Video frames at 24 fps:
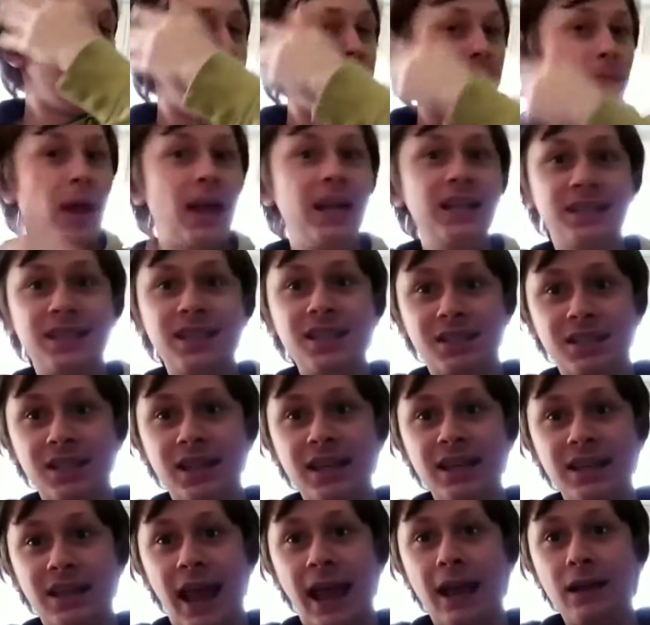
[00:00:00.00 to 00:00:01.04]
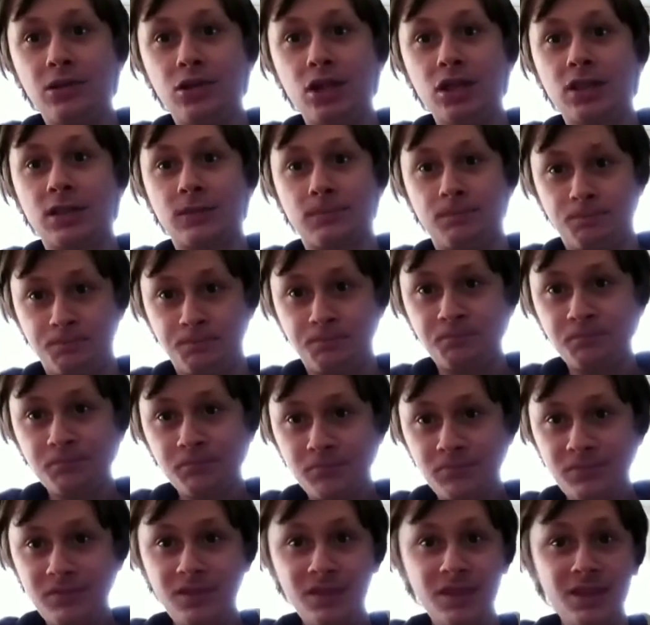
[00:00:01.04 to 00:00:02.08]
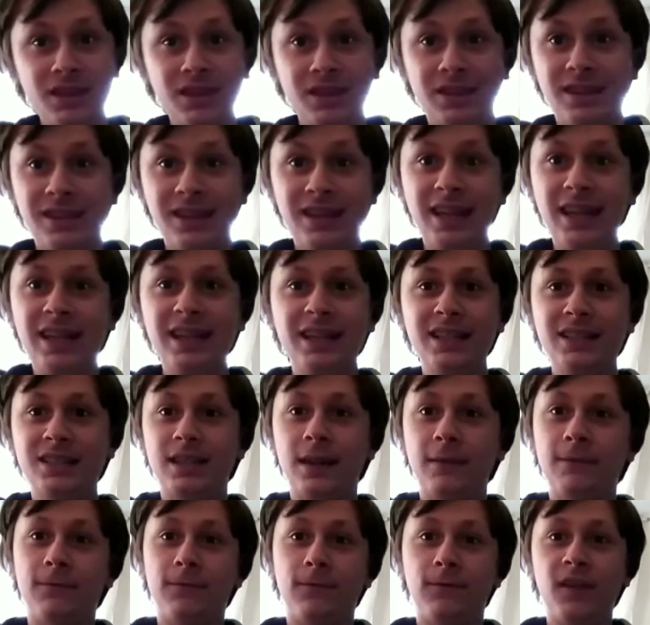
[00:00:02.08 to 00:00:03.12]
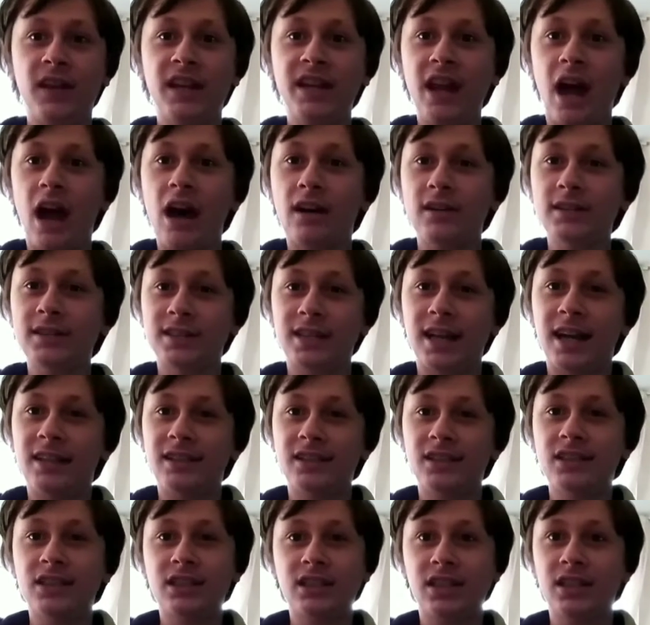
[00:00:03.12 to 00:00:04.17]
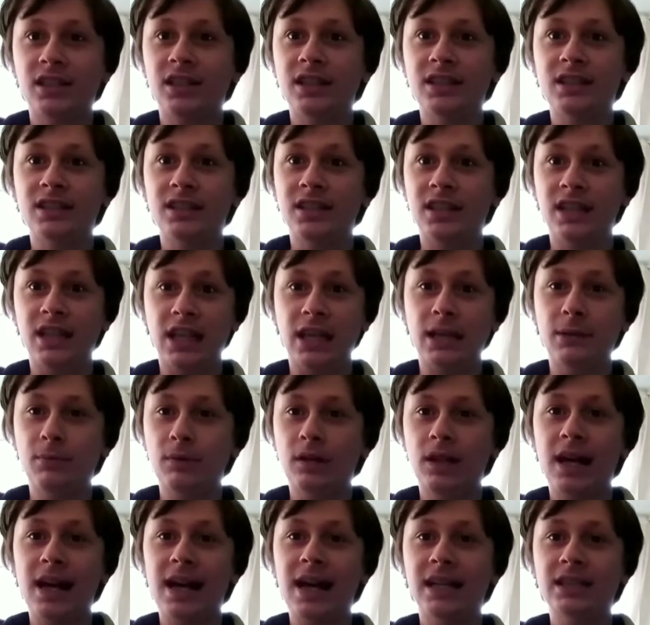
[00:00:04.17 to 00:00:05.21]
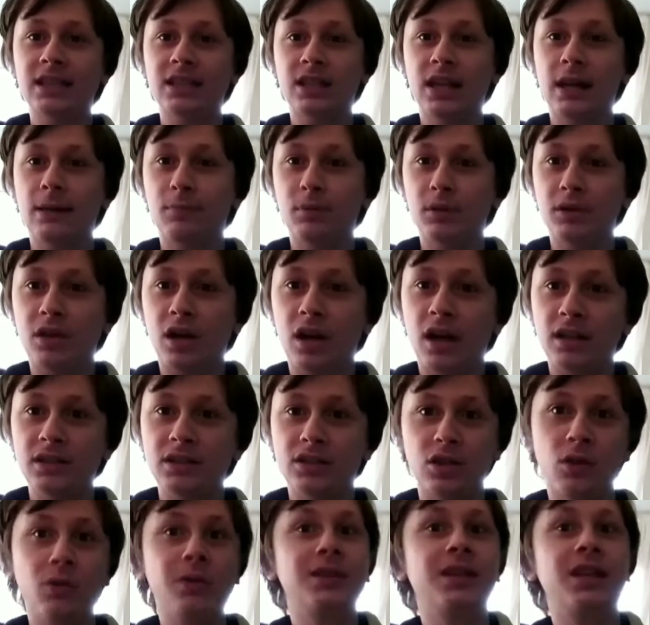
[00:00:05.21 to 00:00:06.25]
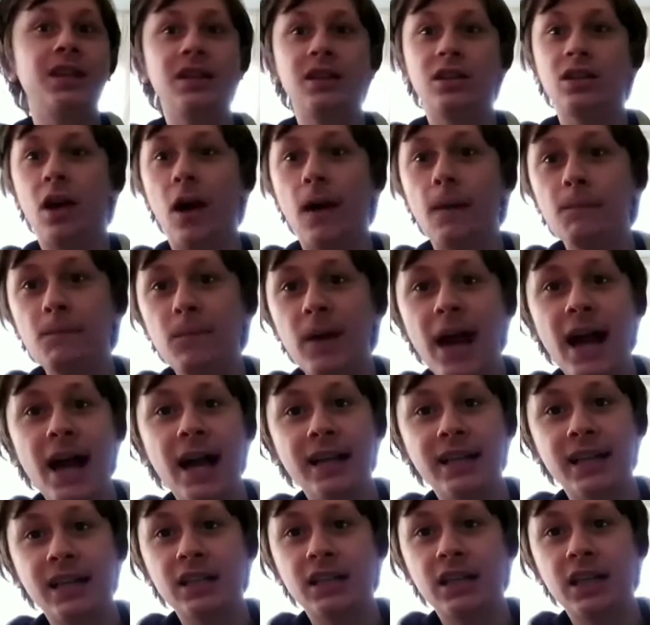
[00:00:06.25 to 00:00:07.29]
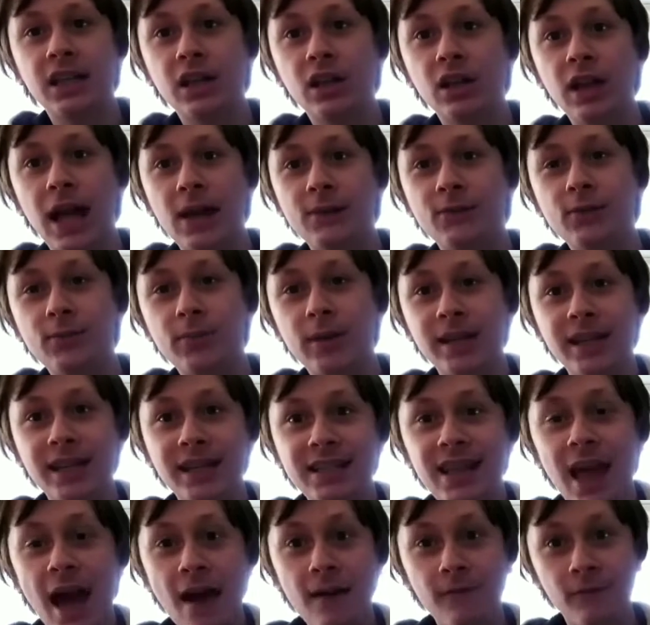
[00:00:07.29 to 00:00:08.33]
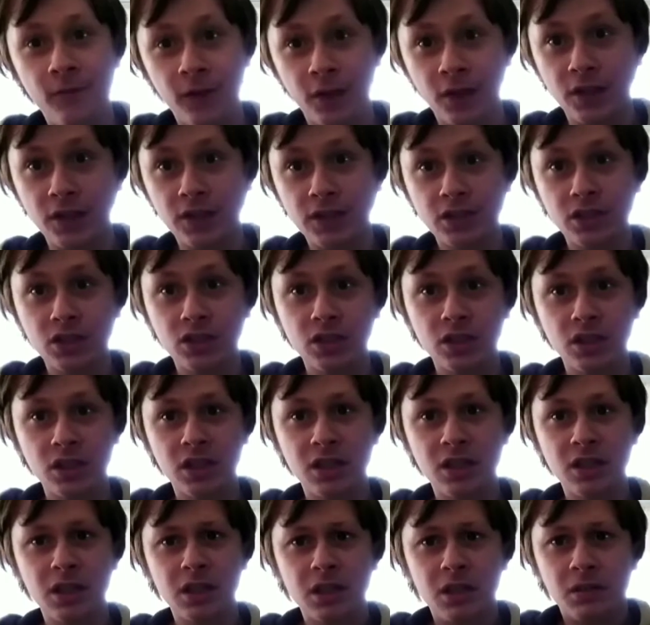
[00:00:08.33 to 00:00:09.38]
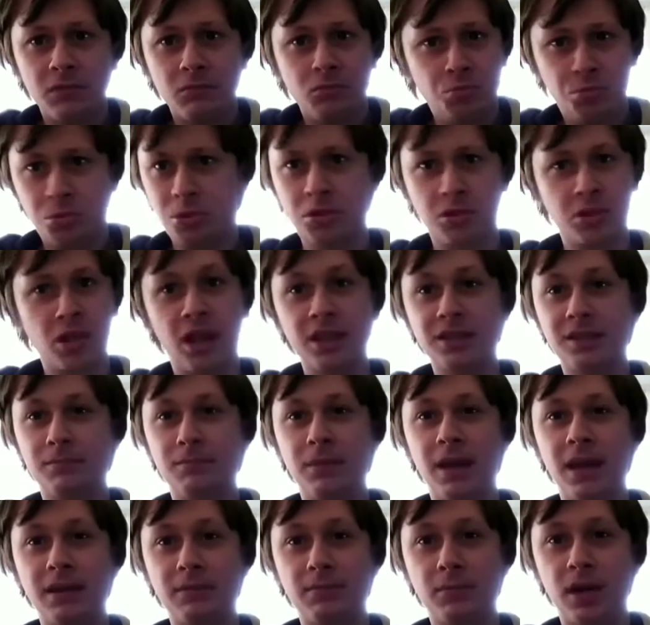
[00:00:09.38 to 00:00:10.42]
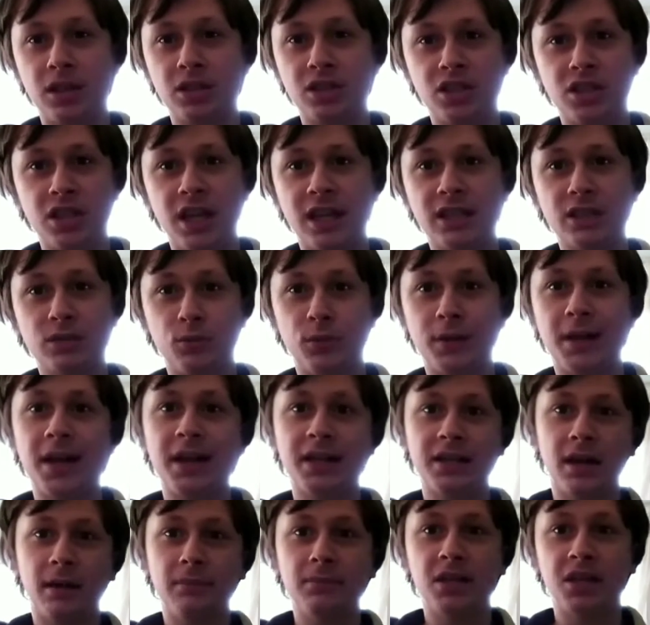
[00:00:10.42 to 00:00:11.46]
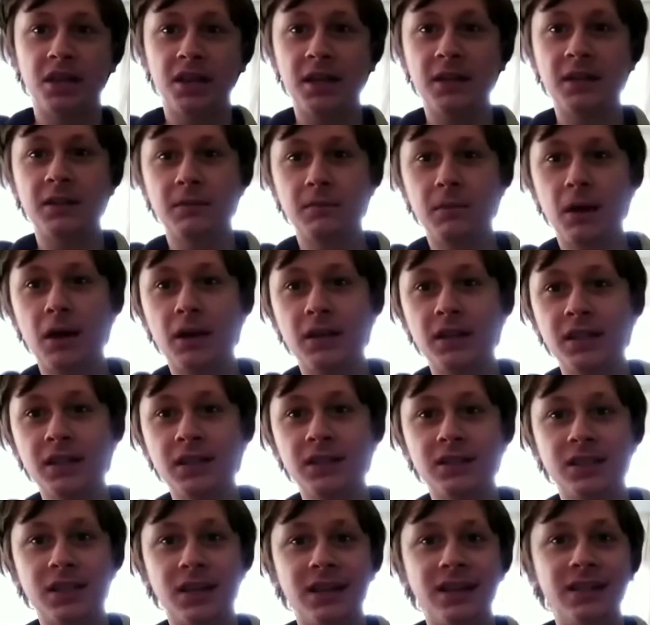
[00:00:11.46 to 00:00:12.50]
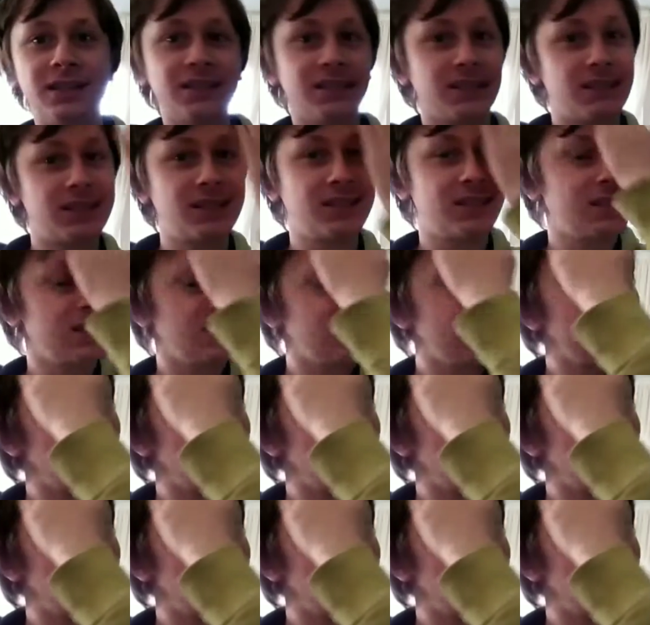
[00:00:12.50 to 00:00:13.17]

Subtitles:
Basically, they just needed to feed outsiders to this evil-ass leprechaun so it didn't come back and kill everybody in that village. Doesn't make much sense when I come to think about it, because